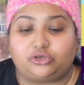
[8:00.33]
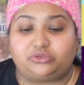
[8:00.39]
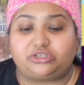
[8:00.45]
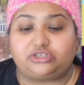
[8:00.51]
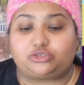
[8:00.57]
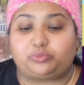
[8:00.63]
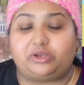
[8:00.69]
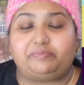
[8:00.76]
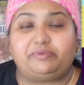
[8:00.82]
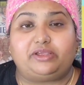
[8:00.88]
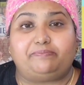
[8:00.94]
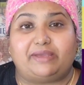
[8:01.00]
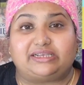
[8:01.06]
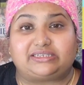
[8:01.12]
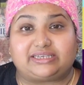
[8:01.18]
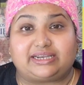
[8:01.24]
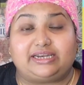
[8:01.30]
So this will
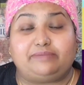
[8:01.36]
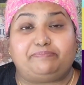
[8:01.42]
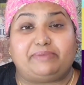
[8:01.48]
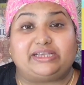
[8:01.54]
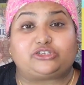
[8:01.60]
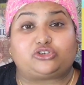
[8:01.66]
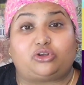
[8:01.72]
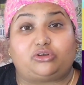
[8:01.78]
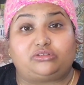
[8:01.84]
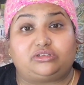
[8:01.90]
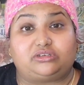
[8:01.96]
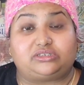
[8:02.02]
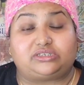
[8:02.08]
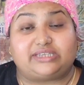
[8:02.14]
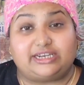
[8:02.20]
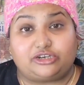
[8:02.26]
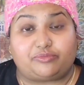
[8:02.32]
be basically based on
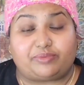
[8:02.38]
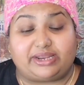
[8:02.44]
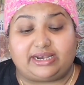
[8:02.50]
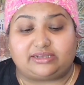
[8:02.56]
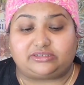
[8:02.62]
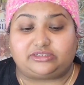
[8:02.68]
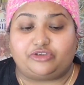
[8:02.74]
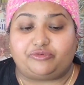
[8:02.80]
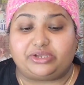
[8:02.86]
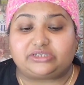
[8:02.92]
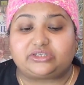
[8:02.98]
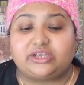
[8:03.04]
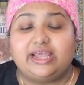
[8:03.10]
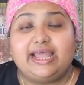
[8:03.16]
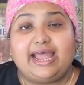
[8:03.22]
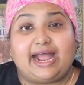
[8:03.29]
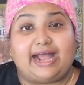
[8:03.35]
the Cinderella
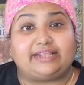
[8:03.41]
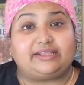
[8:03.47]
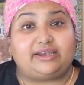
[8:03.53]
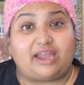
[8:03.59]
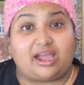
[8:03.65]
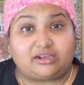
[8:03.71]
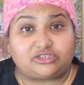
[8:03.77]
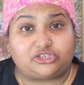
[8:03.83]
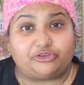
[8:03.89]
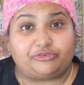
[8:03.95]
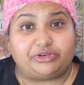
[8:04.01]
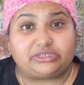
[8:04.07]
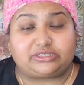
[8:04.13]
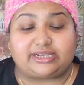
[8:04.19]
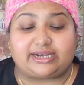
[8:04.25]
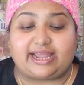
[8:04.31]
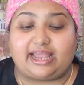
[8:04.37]
series. And the last
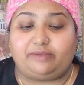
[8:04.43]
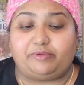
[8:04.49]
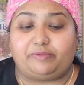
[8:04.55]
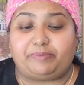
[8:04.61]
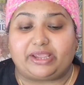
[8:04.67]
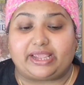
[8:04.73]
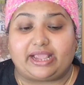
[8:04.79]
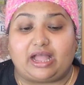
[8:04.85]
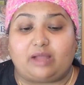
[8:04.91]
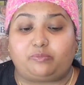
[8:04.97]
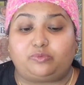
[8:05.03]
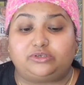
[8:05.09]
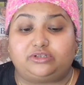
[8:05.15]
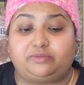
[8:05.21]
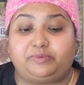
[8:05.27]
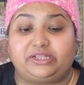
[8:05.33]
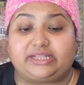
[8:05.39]
series that I'll be picking
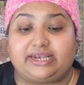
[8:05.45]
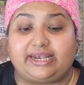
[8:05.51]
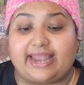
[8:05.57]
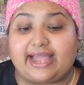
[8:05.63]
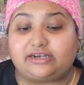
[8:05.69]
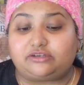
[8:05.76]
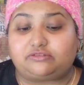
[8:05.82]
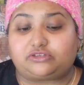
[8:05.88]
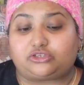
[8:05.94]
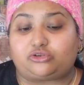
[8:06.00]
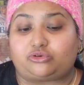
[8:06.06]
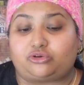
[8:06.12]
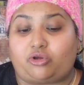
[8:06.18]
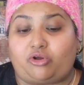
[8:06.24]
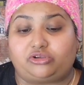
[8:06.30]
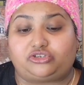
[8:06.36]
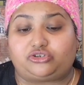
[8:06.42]
up will be The Land
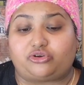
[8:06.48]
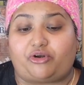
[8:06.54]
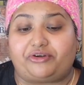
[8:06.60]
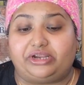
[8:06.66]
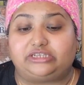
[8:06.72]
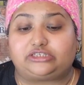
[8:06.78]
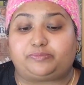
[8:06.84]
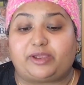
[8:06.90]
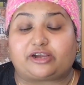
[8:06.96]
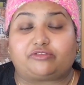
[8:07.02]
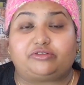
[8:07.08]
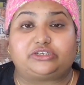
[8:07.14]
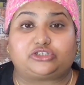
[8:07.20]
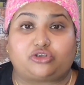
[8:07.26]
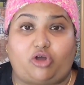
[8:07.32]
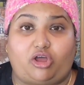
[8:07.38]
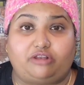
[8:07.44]
of Stories by
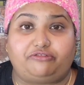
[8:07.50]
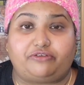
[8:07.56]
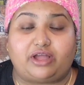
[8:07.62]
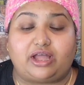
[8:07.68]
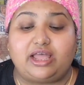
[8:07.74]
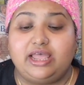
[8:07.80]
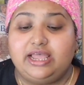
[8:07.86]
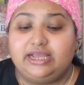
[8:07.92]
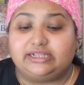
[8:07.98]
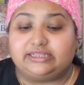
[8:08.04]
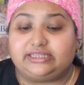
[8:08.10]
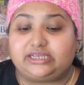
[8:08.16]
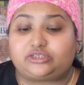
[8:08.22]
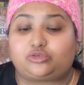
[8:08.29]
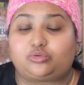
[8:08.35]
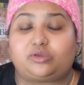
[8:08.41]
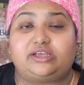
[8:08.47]
Chris Colfer.
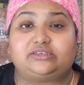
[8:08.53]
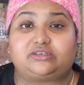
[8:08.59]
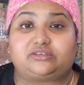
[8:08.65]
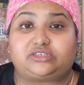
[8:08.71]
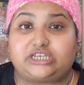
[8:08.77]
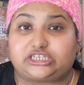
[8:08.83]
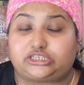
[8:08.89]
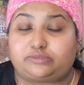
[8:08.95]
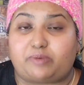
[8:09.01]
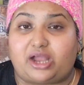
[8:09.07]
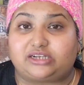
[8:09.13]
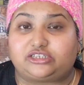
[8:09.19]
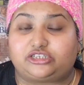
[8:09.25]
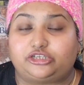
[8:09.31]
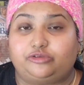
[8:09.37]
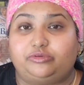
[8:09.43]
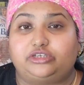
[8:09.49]
This is a
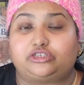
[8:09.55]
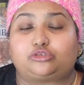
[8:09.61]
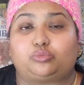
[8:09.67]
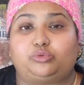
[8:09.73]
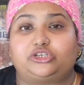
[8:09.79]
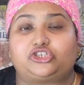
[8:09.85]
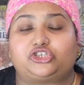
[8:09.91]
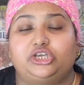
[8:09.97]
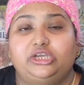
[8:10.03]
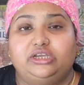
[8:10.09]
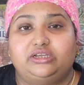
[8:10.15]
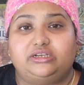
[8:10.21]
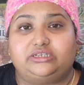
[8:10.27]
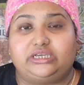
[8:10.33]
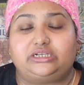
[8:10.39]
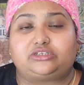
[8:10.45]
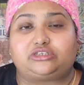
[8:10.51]
6-part series which
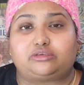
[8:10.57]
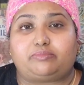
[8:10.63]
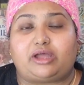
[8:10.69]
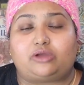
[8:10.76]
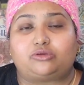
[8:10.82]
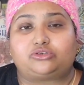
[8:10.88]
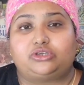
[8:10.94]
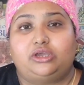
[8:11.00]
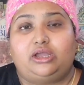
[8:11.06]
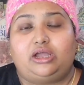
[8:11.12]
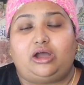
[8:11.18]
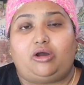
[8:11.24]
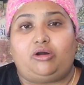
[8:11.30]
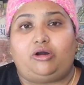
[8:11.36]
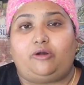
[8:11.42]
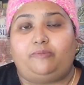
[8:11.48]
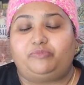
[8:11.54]
deals about,
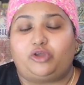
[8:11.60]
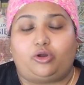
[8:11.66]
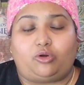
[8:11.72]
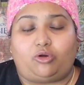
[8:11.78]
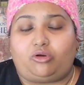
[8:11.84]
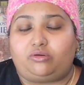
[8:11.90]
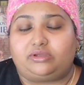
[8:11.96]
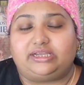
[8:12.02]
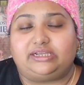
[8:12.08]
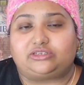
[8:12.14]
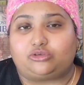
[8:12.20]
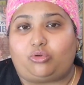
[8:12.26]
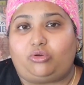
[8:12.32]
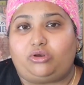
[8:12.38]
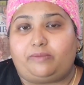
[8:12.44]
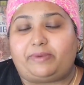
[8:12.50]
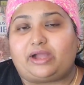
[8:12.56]

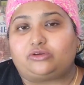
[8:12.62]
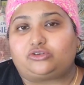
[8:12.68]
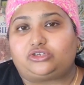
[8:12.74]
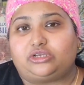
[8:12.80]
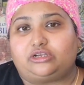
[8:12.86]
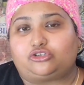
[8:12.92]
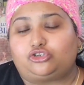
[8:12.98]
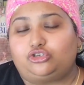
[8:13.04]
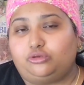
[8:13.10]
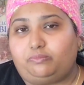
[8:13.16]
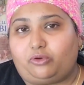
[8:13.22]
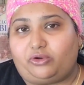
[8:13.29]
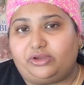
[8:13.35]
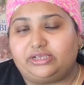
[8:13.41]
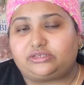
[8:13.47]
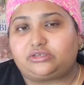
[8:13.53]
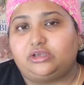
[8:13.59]
it's all about two
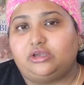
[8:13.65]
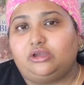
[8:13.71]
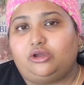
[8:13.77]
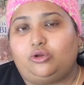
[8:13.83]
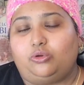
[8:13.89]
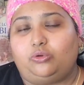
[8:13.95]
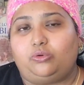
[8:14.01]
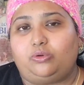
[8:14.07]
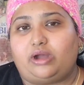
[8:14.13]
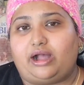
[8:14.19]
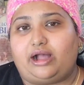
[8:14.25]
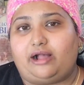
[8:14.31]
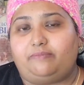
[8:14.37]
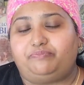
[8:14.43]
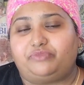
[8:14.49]
boys who